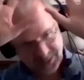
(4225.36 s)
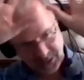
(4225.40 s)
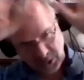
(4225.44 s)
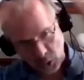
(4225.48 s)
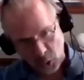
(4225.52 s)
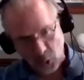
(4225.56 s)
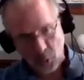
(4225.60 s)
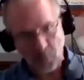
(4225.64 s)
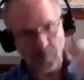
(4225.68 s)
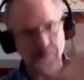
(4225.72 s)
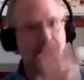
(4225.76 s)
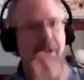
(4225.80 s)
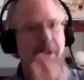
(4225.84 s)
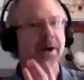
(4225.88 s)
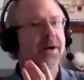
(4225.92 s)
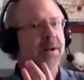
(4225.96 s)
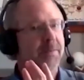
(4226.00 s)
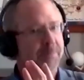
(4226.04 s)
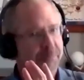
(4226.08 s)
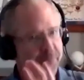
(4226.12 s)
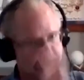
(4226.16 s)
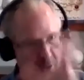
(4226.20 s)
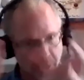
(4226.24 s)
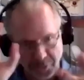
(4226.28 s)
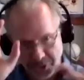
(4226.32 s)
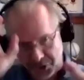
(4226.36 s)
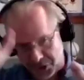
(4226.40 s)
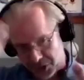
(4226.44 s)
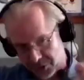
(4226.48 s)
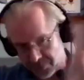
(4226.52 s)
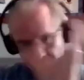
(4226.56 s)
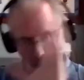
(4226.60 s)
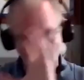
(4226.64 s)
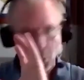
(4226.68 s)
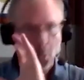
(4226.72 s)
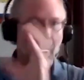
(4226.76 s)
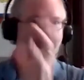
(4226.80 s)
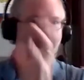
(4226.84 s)
the whole brain approach
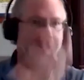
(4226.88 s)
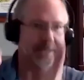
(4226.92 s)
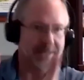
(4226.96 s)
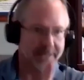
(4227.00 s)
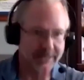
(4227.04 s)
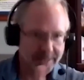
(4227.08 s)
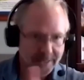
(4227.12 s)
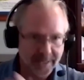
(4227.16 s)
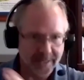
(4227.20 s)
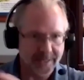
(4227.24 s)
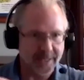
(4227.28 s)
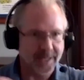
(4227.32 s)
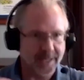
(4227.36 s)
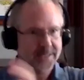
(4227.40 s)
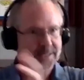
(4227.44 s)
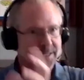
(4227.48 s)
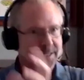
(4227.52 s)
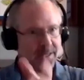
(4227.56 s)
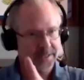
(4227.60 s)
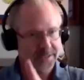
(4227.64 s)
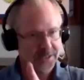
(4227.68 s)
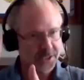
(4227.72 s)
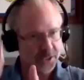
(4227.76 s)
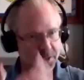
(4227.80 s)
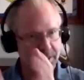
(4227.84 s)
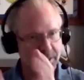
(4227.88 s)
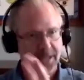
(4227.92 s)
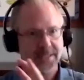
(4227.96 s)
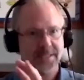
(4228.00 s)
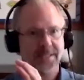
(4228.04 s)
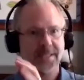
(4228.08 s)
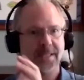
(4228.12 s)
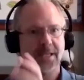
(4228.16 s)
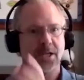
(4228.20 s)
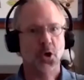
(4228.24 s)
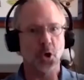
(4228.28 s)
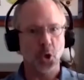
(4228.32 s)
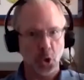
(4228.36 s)
avoid and that's and so that's
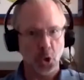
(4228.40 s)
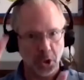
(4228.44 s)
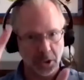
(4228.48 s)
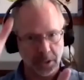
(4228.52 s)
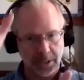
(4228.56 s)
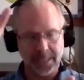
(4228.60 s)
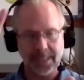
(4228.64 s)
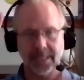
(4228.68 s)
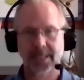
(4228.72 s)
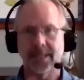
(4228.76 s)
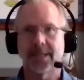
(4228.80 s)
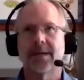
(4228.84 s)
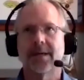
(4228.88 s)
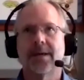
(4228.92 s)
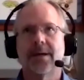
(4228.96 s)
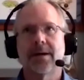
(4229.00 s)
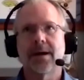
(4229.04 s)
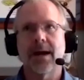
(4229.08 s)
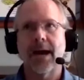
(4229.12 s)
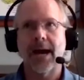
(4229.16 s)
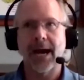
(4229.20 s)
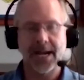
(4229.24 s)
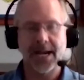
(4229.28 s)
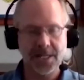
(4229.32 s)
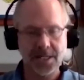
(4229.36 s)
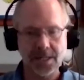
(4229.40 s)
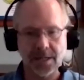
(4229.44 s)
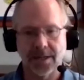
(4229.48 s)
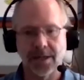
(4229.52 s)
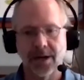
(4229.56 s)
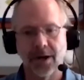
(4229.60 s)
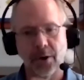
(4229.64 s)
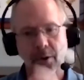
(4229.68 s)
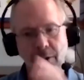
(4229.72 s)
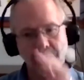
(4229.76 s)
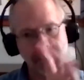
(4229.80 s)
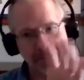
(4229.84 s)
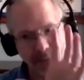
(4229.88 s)
the early uh, you
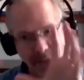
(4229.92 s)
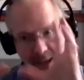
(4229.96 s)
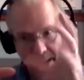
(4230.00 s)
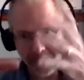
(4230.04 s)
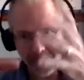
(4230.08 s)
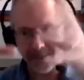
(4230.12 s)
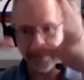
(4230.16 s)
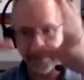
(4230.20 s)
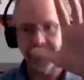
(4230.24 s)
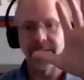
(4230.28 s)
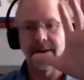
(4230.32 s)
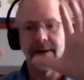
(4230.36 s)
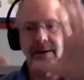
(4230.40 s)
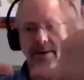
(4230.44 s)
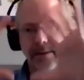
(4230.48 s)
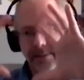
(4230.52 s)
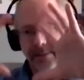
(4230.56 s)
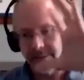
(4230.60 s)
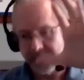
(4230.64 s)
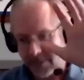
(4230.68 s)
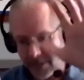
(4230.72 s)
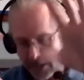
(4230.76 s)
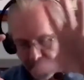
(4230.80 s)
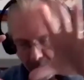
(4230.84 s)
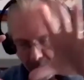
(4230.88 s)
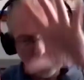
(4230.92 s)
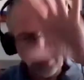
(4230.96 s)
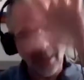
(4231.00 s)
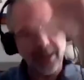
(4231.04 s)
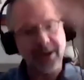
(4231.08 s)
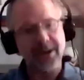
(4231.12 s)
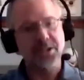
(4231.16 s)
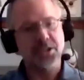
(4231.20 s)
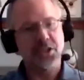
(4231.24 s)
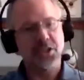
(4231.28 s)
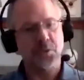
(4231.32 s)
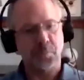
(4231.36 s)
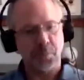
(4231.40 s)
know and then you know then
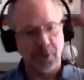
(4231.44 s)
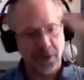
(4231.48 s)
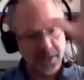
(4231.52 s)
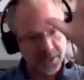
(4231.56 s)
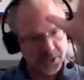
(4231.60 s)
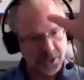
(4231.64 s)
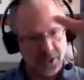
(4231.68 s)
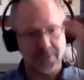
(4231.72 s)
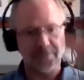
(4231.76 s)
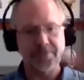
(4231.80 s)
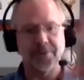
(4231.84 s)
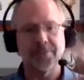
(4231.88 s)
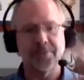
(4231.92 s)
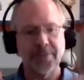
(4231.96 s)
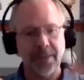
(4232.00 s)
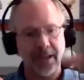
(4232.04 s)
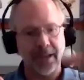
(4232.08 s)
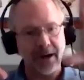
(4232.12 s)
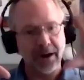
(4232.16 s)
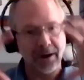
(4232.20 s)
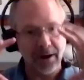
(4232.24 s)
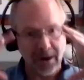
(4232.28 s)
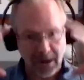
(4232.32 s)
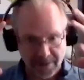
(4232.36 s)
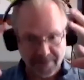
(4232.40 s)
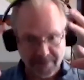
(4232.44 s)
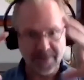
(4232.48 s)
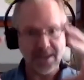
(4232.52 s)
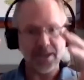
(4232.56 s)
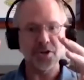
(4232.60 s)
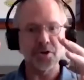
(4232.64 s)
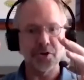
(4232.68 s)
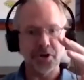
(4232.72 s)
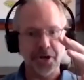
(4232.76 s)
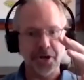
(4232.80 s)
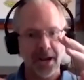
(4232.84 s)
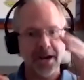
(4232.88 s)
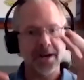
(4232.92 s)
it spreads off of there and then
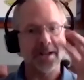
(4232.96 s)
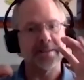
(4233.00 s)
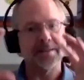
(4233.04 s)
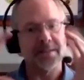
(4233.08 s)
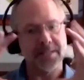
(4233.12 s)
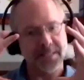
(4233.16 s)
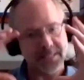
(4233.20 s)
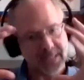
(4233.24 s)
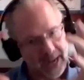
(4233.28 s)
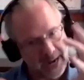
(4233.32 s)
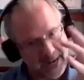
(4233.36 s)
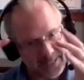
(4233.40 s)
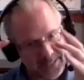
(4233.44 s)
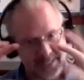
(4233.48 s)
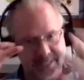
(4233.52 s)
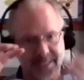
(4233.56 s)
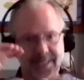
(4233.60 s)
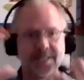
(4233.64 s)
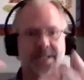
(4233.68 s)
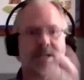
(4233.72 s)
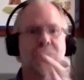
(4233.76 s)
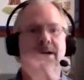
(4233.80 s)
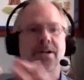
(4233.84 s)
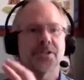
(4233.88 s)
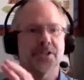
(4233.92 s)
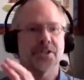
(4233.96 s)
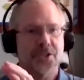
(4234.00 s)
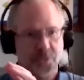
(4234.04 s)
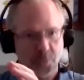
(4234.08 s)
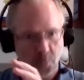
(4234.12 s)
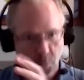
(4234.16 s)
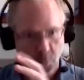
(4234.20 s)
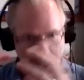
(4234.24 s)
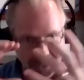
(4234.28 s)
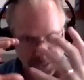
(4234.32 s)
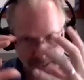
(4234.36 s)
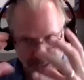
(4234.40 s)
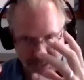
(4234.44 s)
you're getting this access conscious
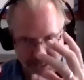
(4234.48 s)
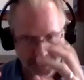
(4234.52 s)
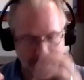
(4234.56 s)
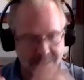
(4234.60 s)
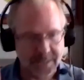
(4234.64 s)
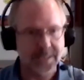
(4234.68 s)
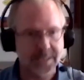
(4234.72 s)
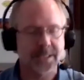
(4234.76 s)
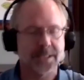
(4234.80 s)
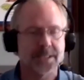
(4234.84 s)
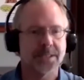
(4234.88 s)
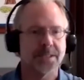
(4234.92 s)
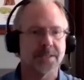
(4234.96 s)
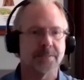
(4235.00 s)
witnessing system